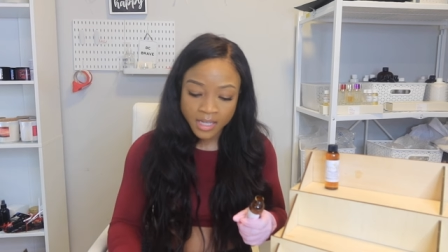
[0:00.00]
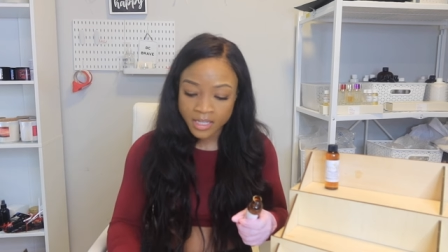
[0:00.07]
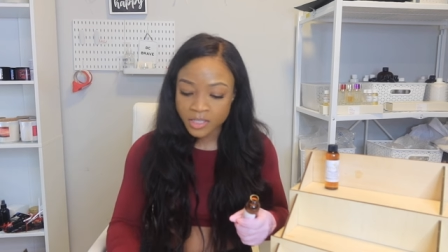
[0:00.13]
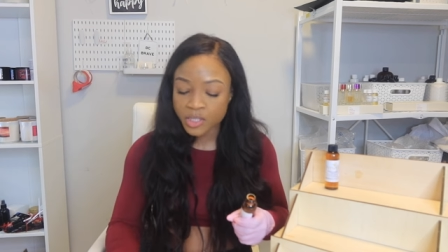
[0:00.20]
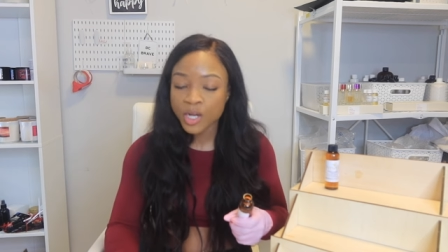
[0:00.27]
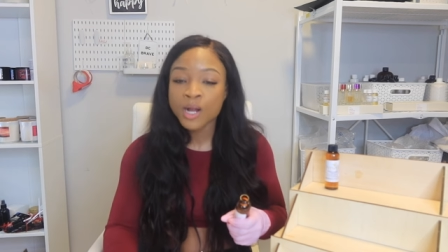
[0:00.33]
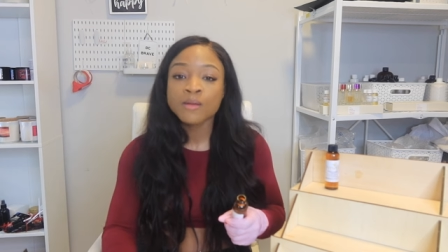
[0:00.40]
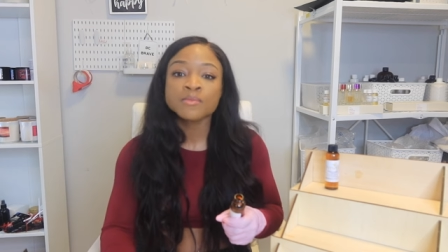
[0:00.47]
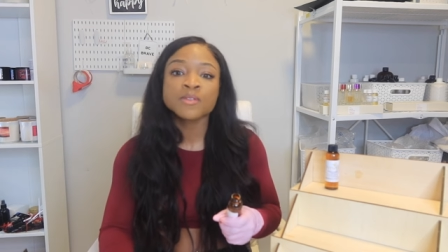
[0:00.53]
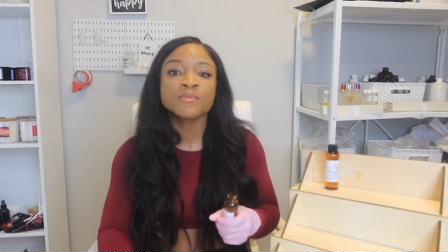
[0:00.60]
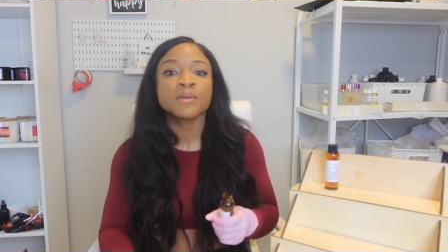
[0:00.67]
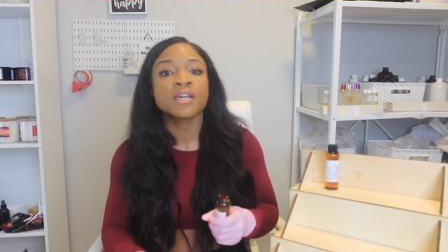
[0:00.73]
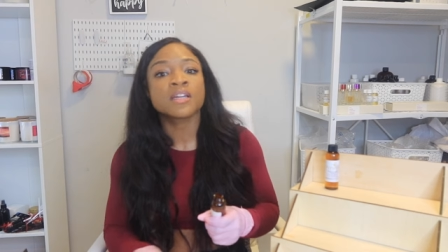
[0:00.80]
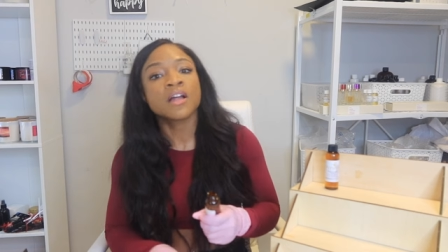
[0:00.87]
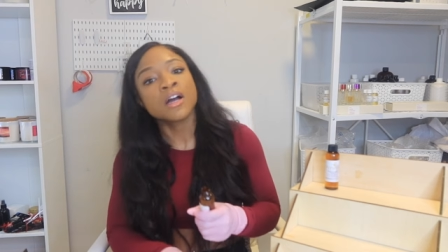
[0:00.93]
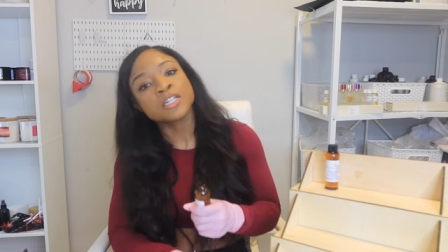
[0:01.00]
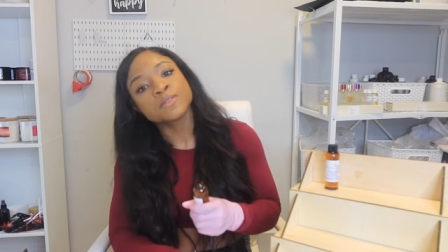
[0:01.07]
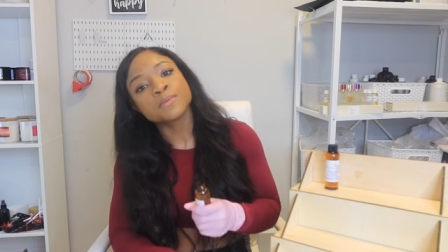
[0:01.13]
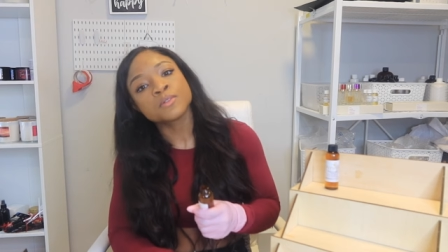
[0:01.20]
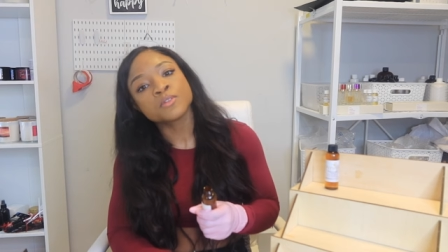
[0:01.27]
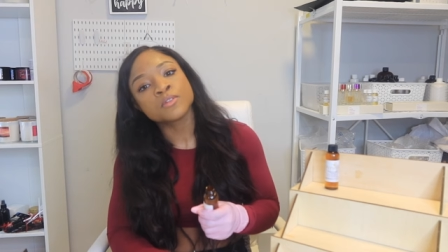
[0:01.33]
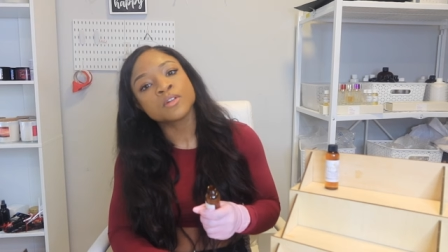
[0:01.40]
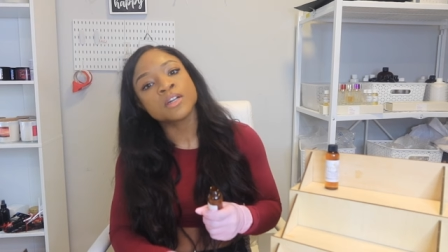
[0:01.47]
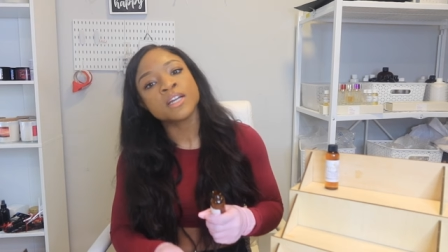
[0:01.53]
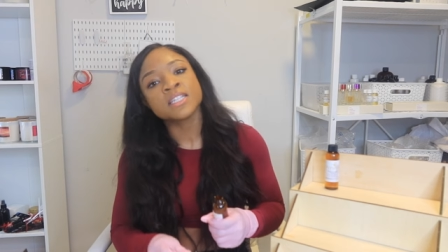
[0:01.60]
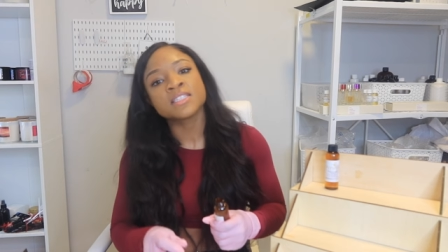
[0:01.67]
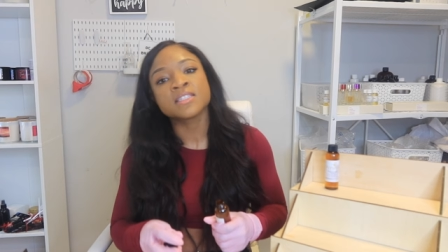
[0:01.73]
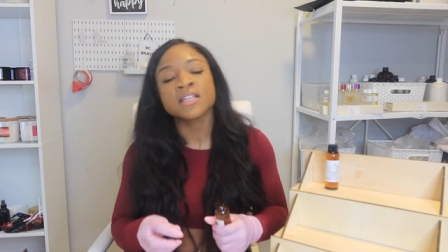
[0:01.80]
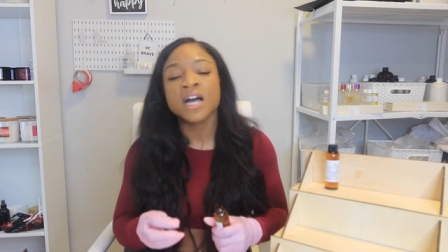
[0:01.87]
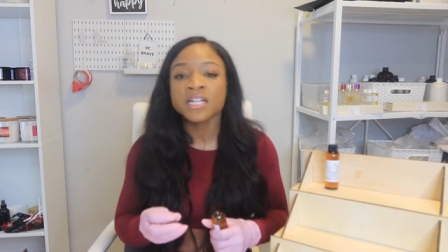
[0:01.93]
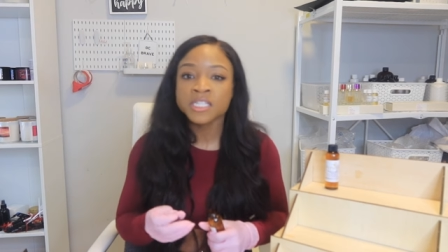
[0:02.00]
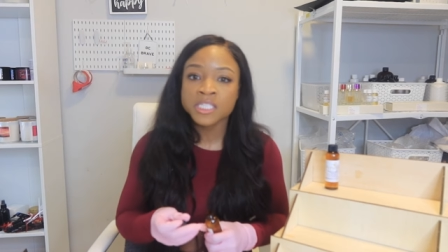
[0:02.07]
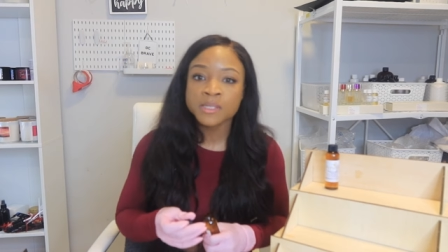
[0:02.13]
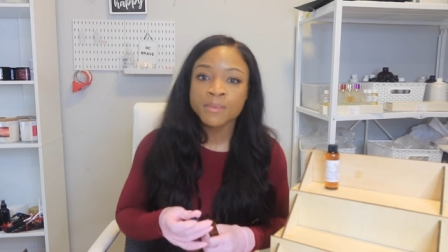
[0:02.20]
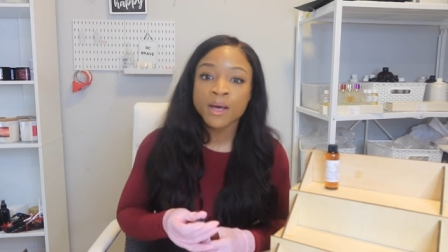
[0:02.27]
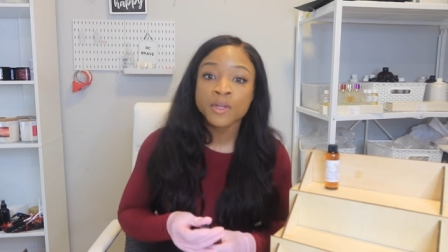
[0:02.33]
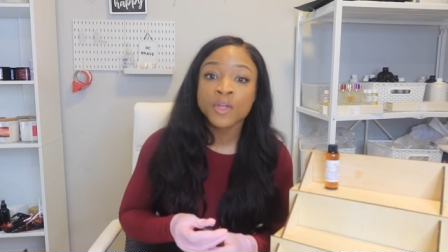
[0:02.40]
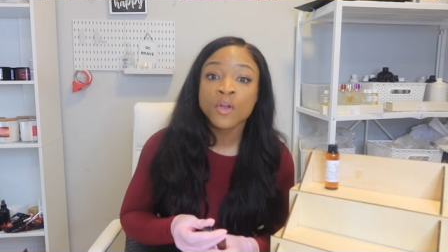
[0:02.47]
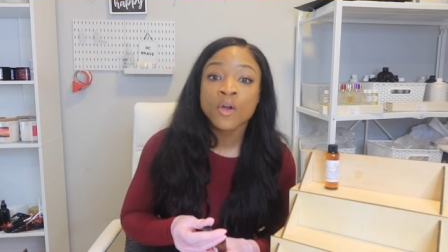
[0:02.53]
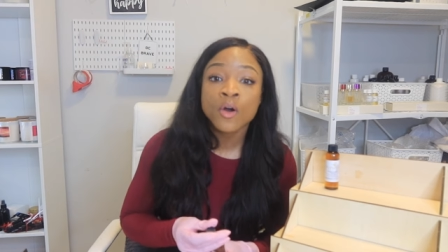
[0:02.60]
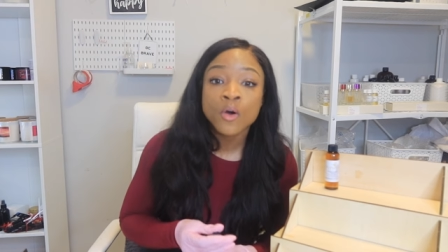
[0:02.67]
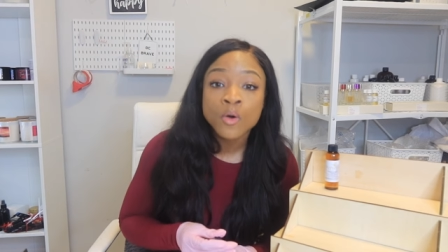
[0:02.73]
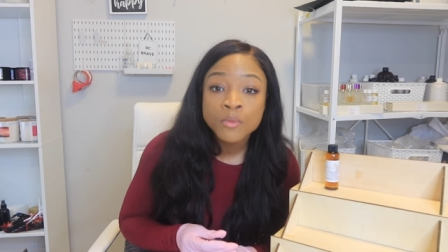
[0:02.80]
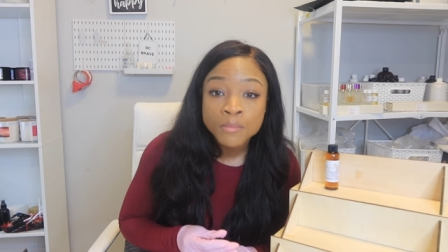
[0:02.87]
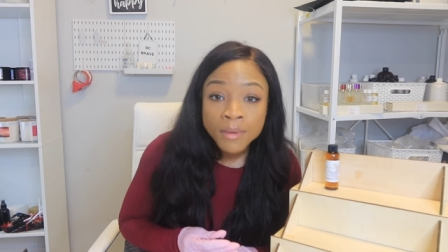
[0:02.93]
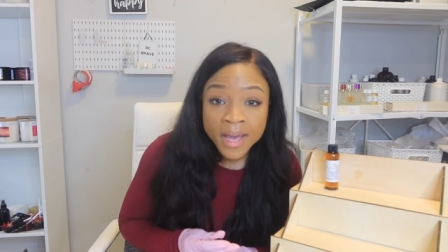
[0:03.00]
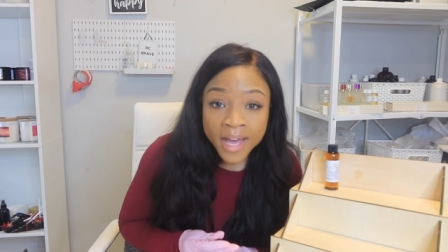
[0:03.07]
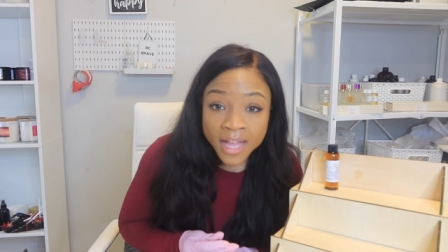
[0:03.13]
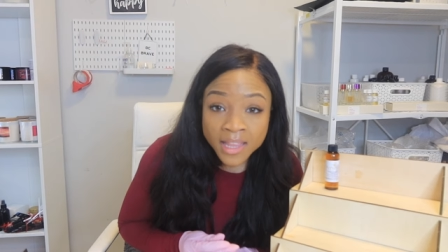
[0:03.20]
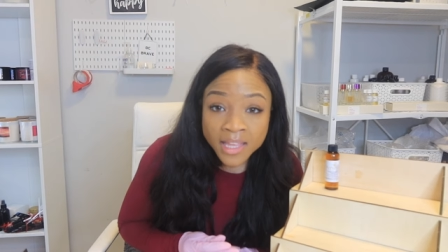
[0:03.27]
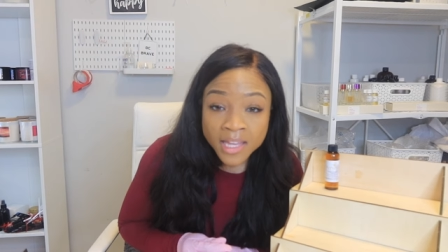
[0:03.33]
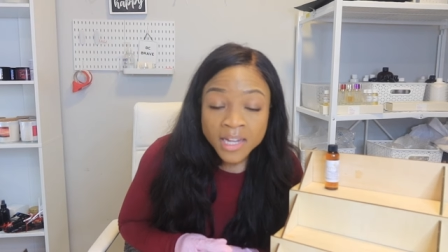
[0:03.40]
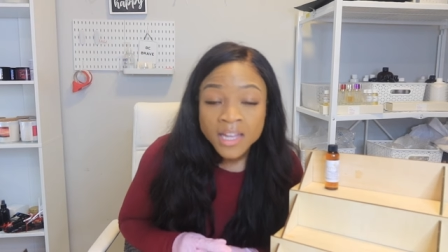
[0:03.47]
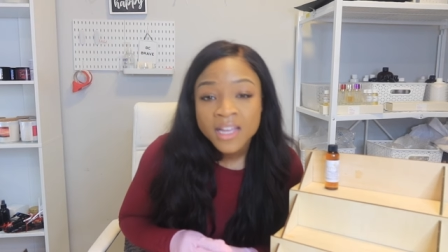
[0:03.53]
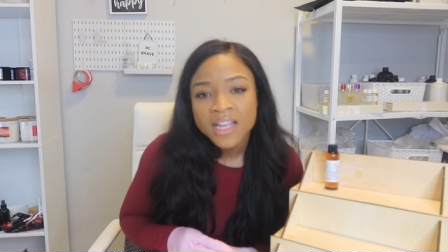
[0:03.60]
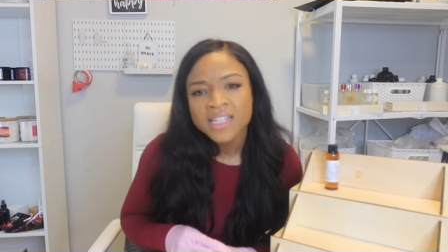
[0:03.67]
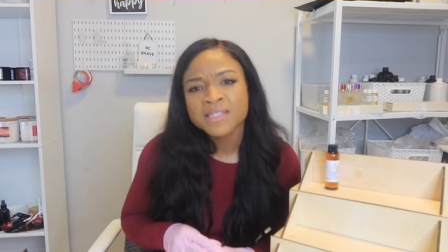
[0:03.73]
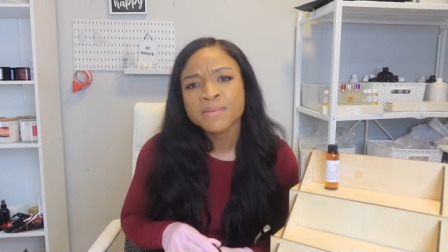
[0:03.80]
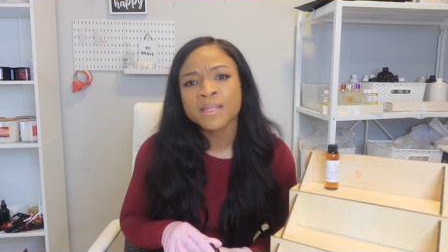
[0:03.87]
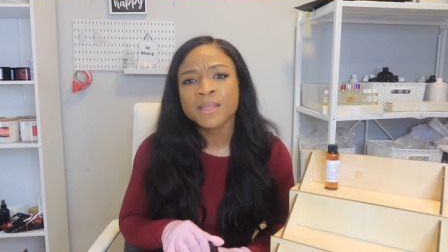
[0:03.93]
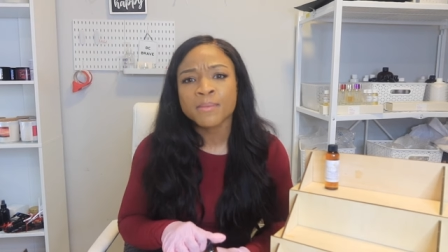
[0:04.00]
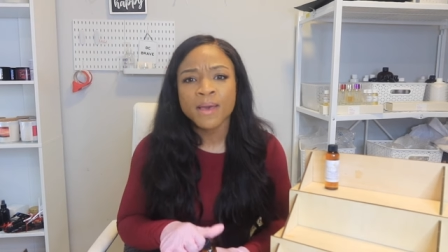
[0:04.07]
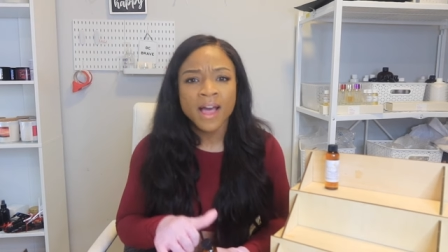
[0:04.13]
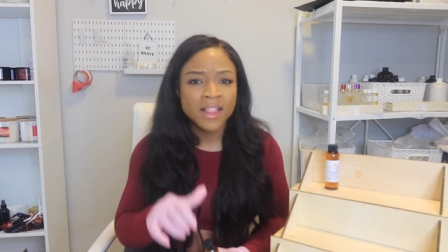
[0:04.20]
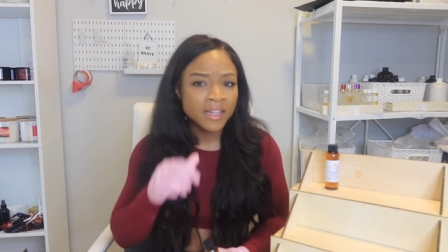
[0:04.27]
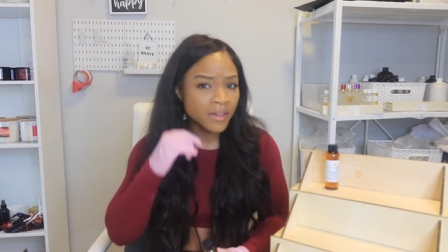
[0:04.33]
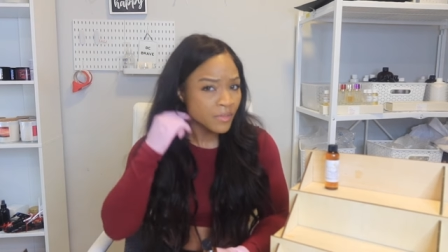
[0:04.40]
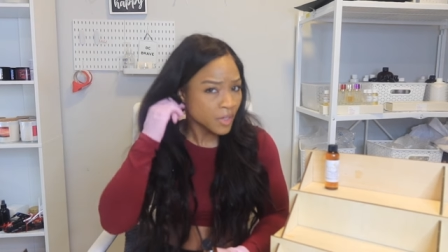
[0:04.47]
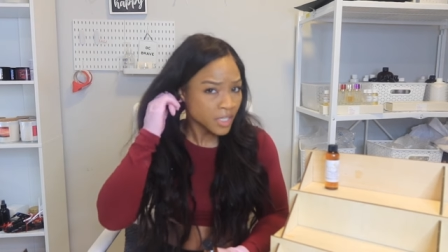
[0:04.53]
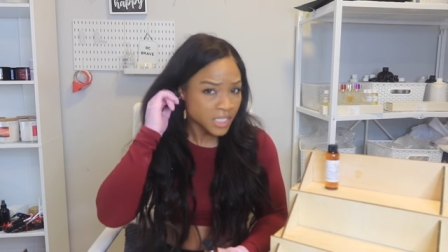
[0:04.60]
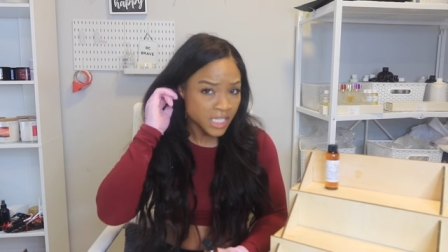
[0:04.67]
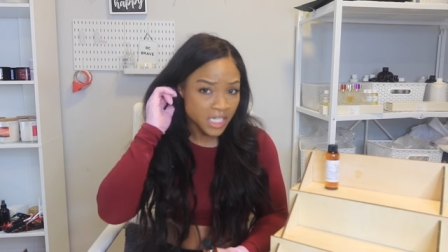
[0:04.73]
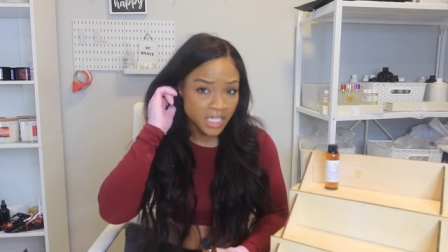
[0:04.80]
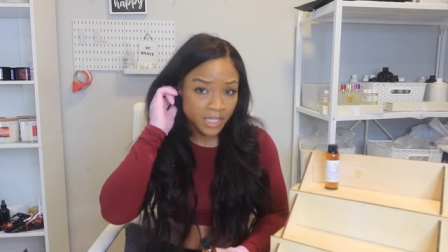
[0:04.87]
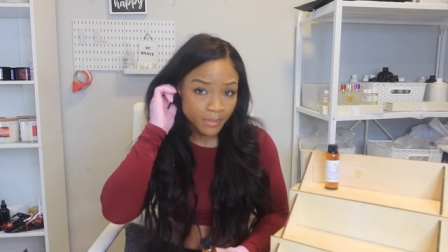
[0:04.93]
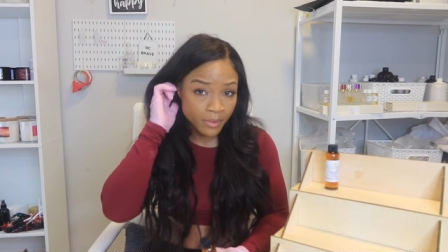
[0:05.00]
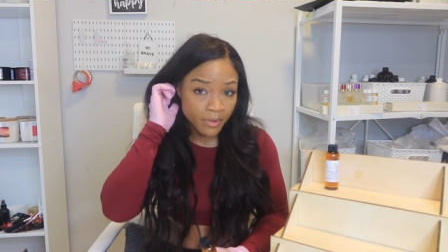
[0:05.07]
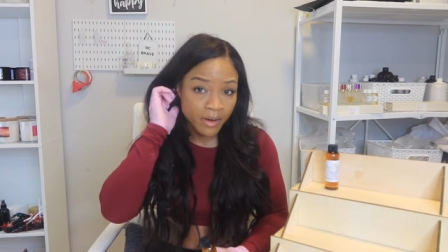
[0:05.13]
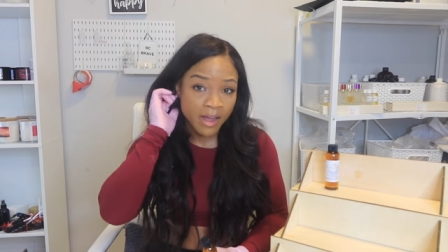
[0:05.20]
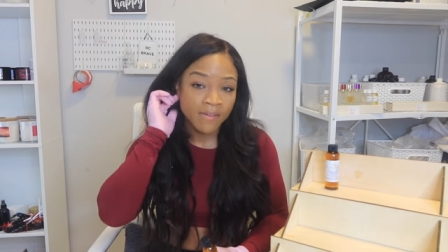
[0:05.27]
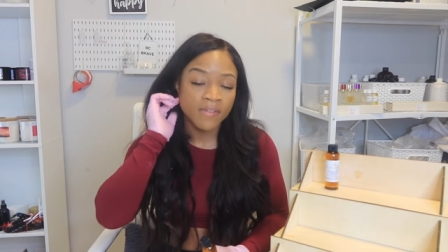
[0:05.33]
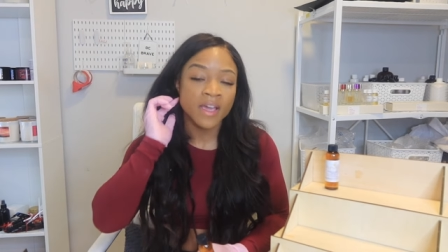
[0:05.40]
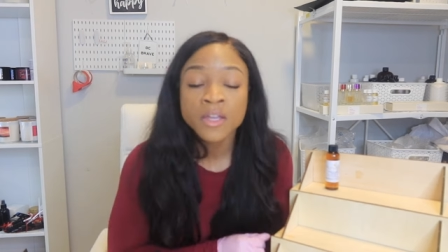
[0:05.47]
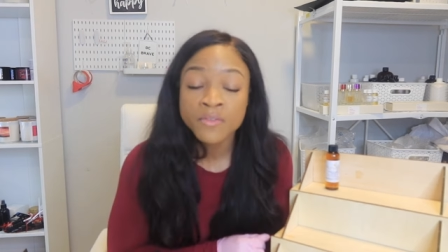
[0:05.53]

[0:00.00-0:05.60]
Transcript: Like in terms of being an entrepreneur, it's not just about your own palette, it's about the palette of your intended demographic.